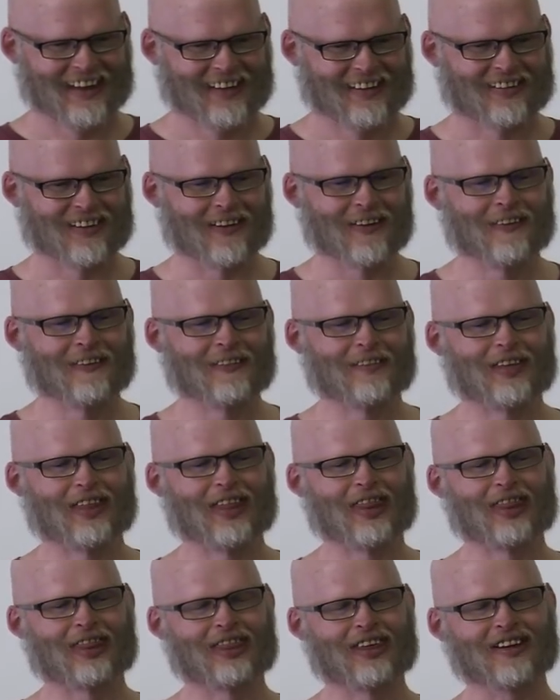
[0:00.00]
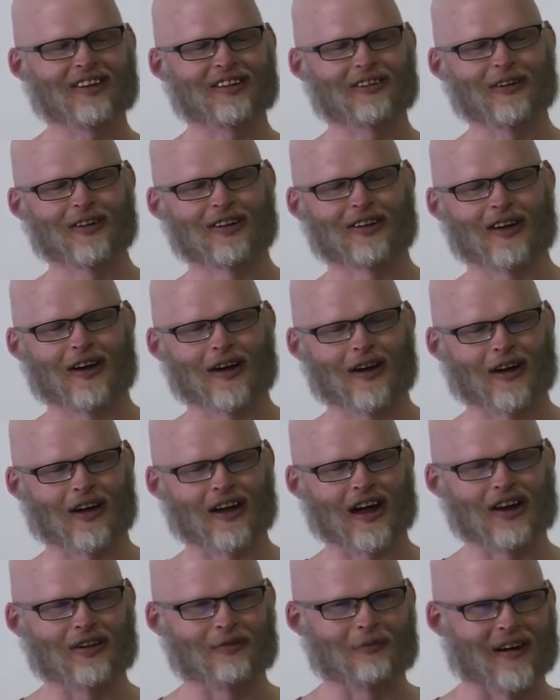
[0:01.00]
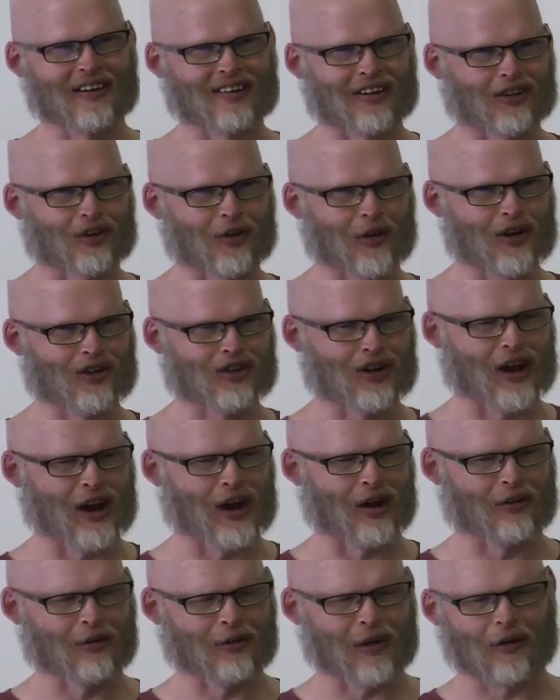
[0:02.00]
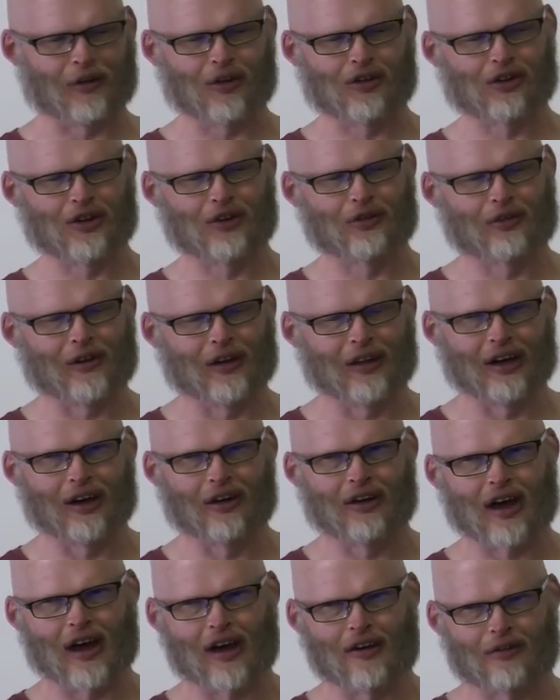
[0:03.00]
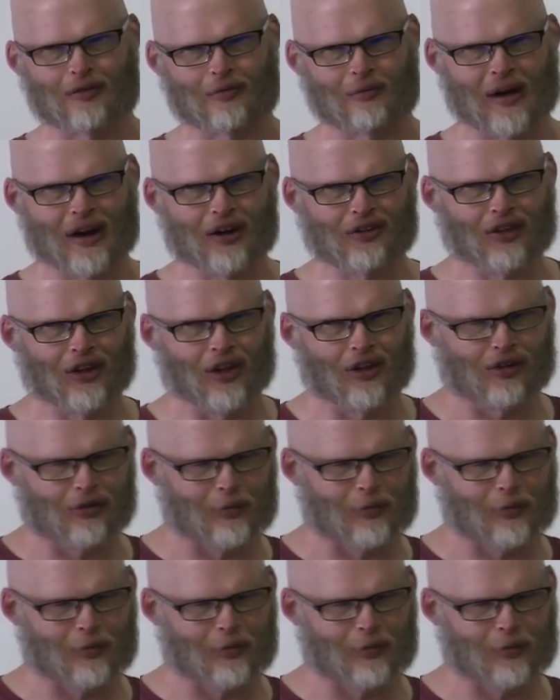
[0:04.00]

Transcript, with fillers: So this was kind of my situation, and I was sort of feeling, okay, I've managed to learn